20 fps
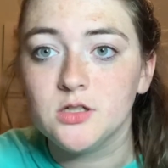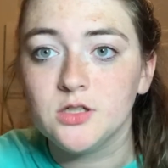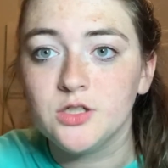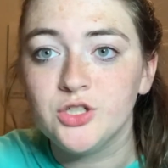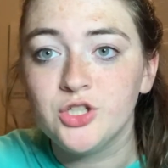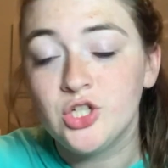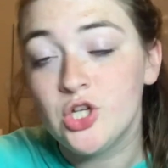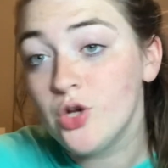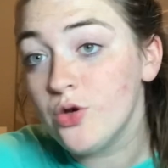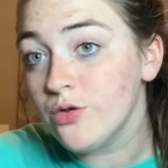
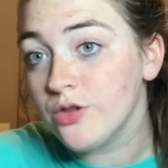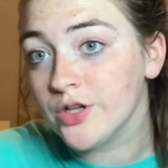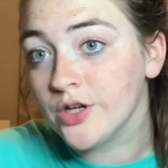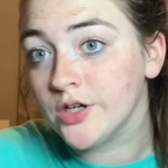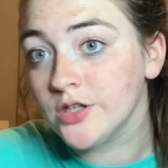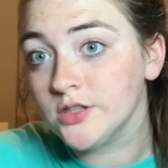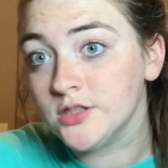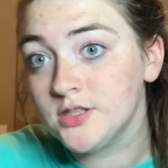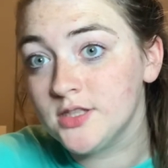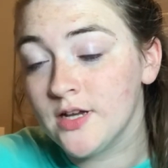
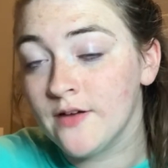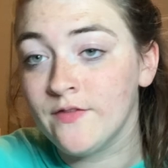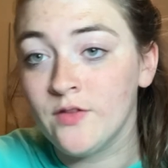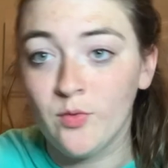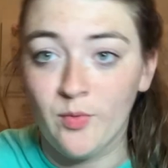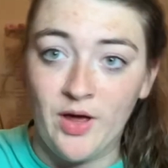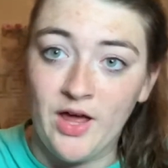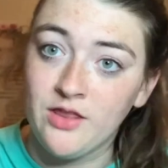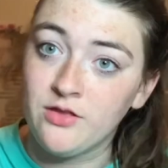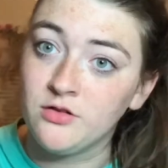2/3 of the
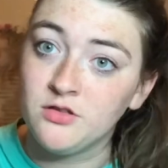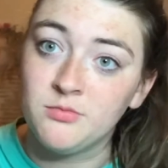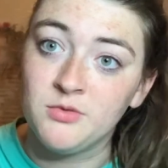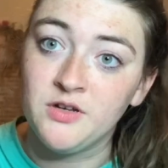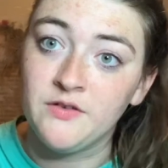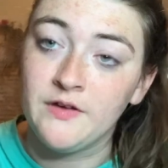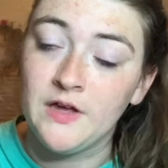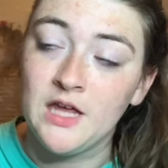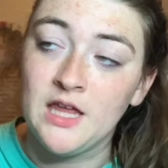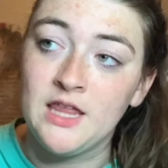way through the
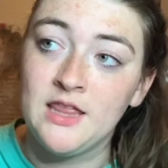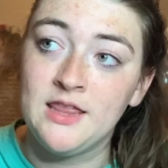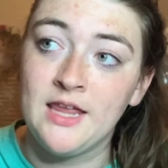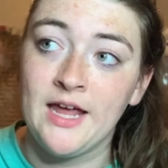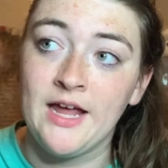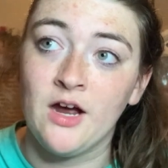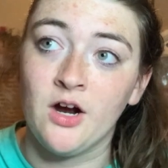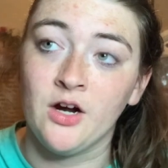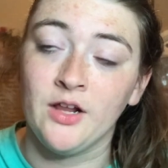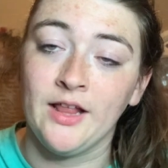movie
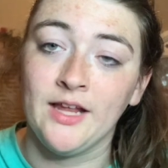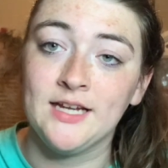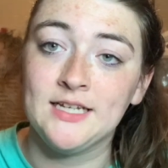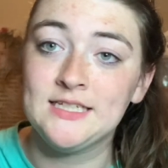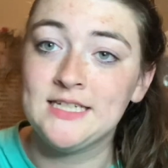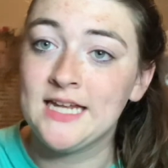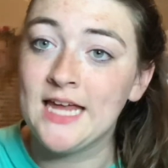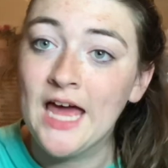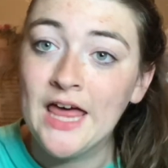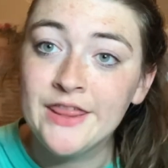they are like
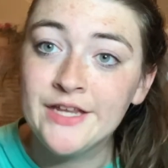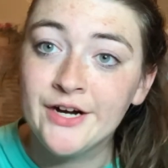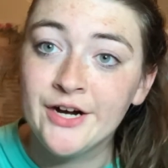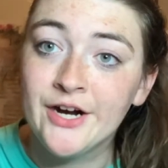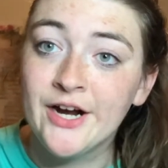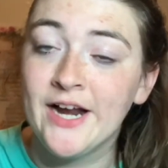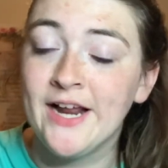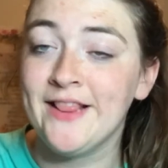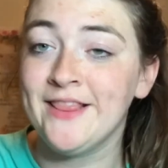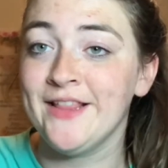
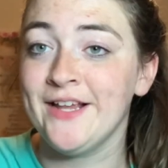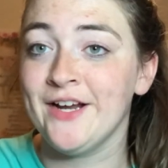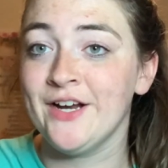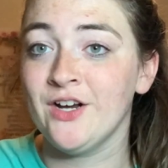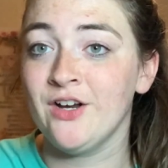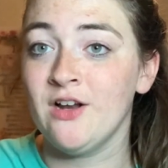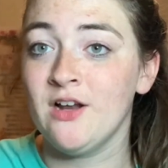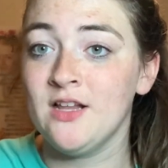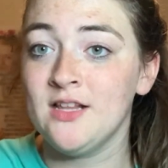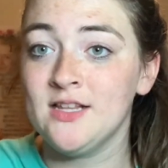together and
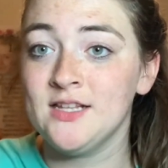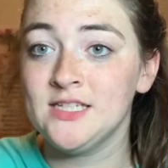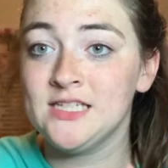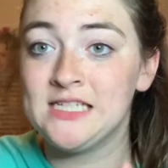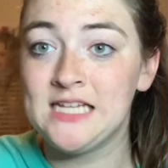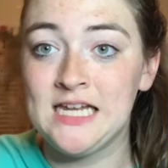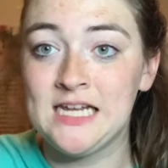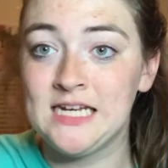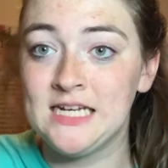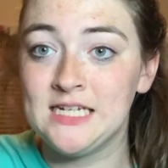they're
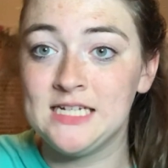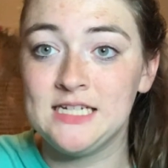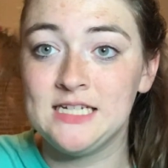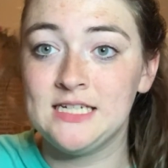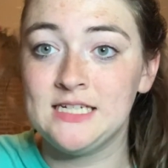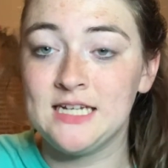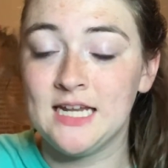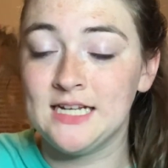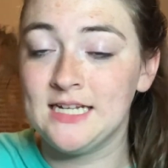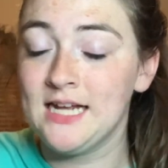seen
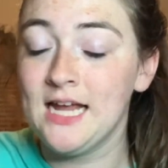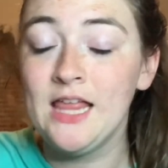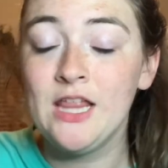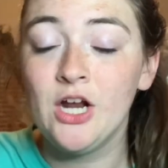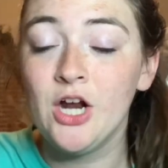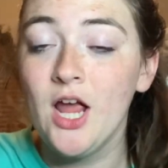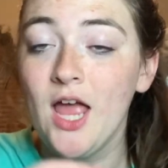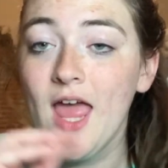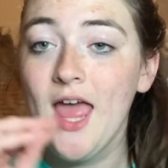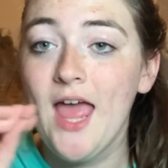
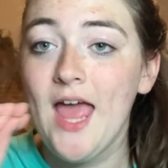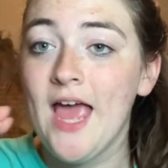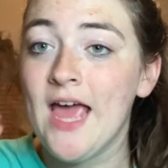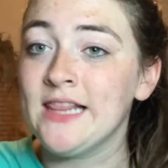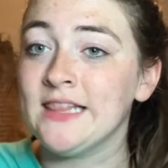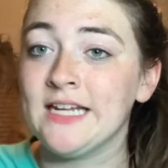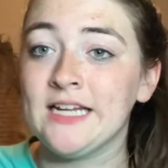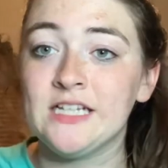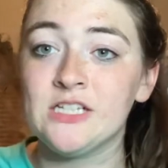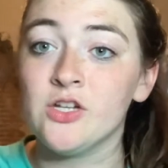together
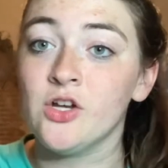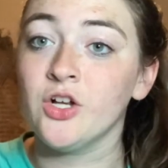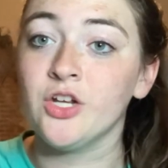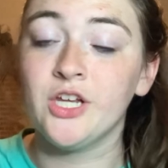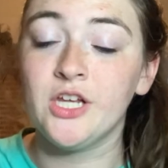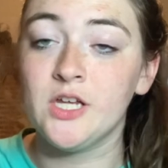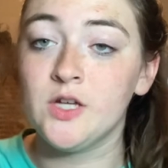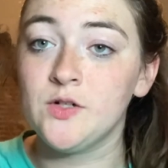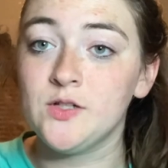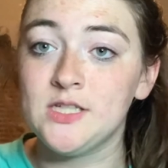and like it's all
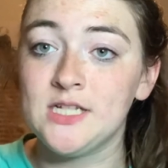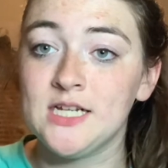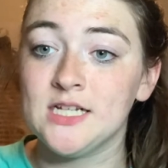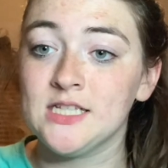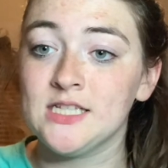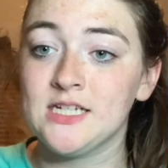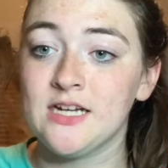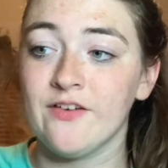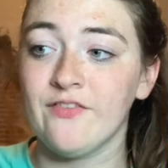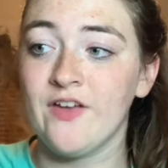cutesy and
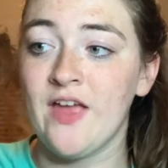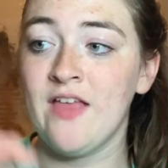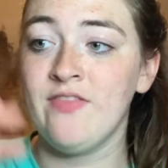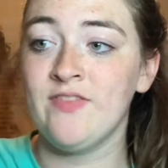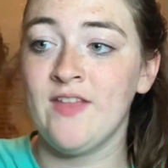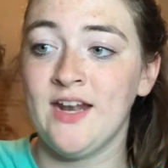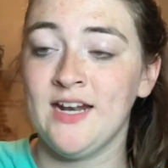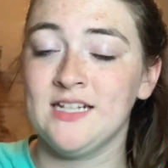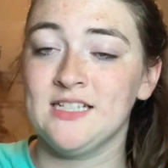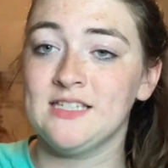stuff, and
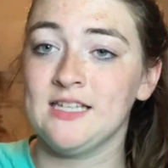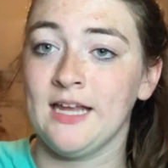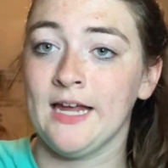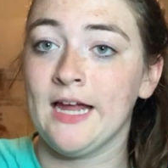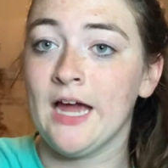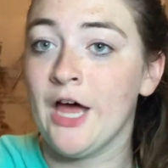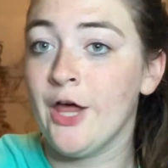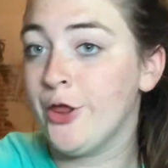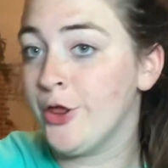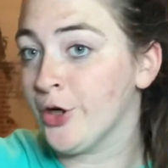then it's
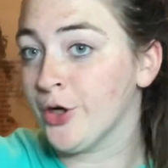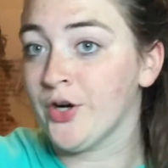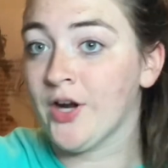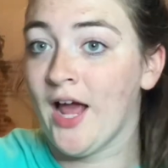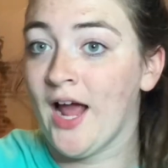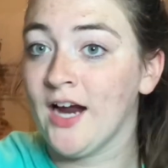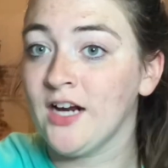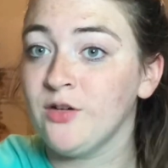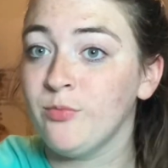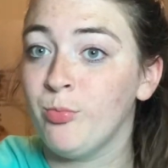like a third
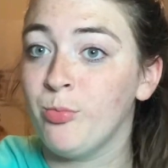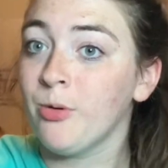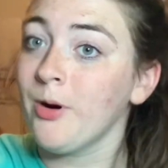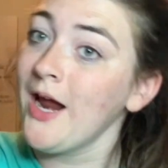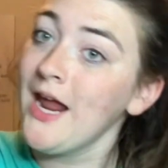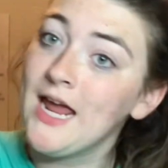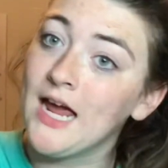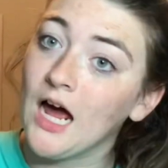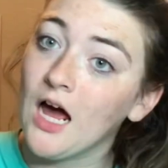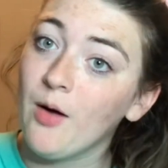act
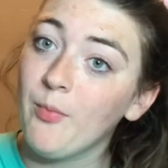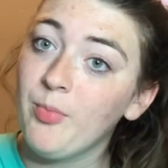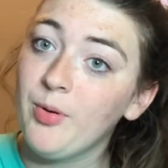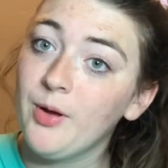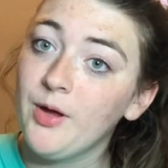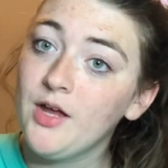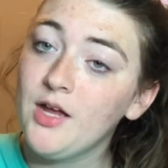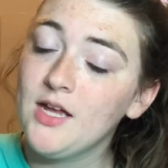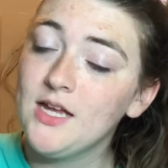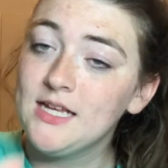breakup
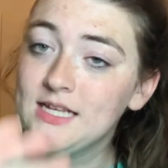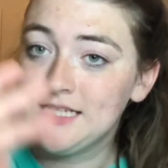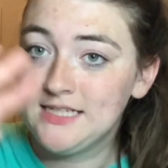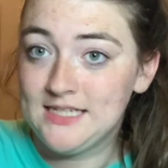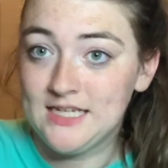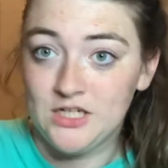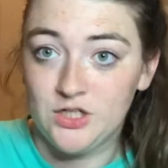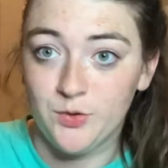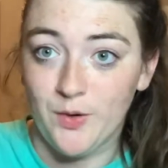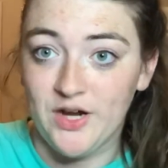
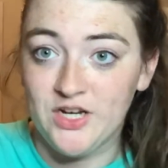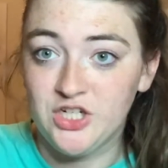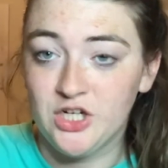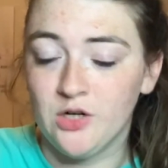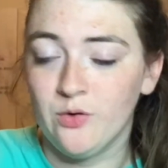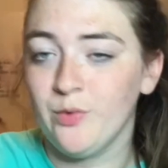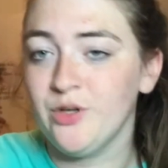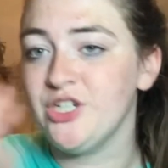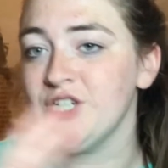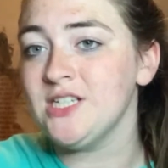
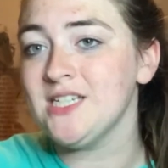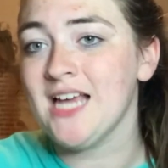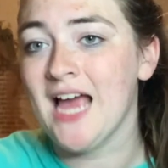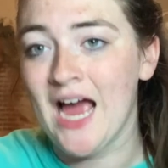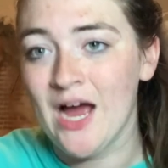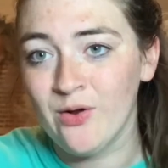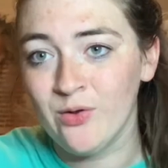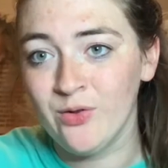situation, which is how